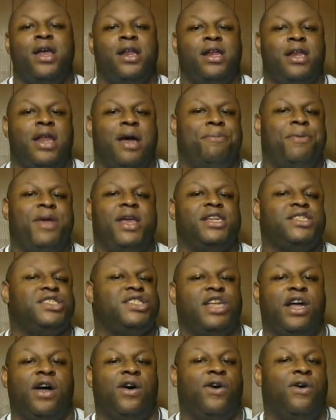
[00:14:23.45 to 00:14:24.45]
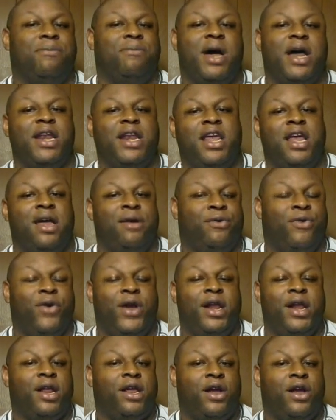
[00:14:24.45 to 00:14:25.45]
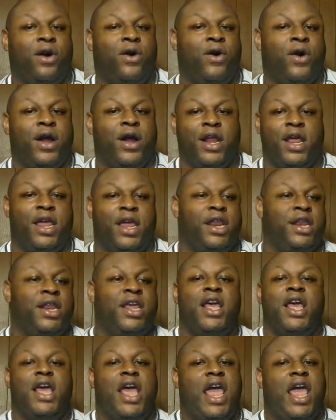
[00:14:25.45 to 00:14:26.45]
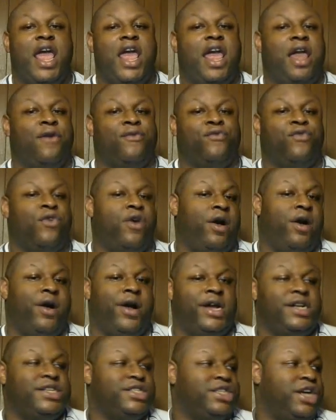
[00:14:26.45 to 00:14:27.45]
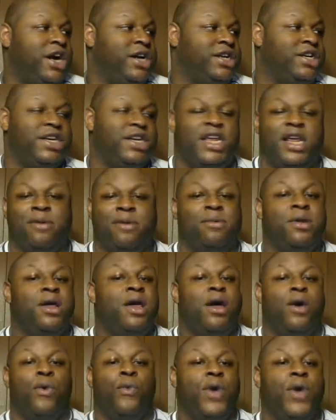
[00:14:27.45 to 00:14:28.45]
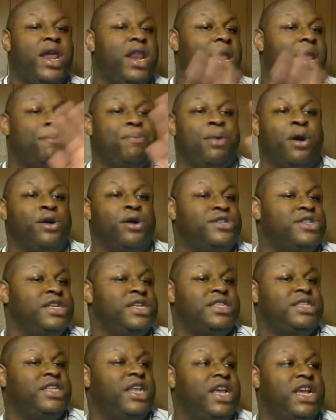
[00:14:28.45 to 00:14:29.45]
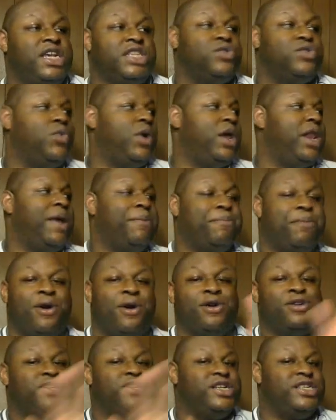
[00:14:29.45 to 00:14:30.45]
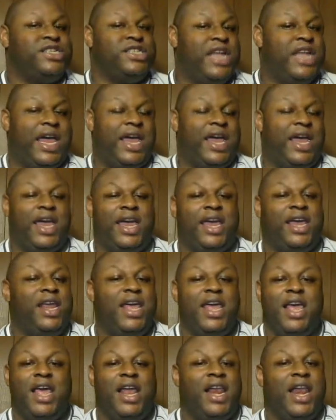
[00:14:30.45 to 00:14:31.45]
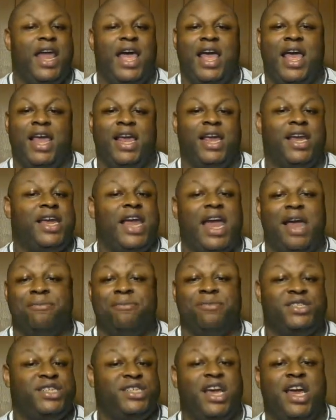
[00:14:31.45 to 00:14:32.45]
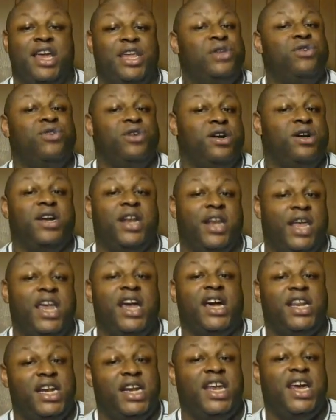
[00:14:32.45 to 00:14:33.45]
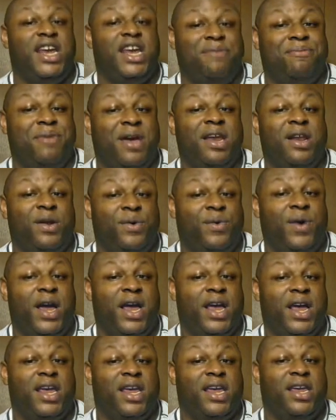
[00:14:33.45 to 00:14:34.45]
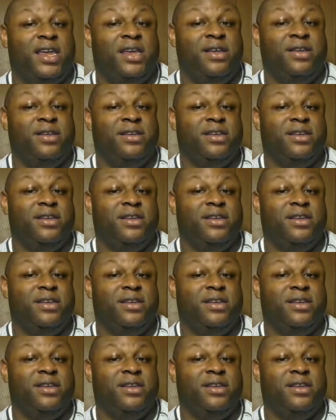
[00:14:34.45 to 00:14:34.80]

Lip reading: the bitch stole my damn credit card and had fraud charged and went and purchased this, went and purchased that. Like, K. Michelle, you could have handled that a better way.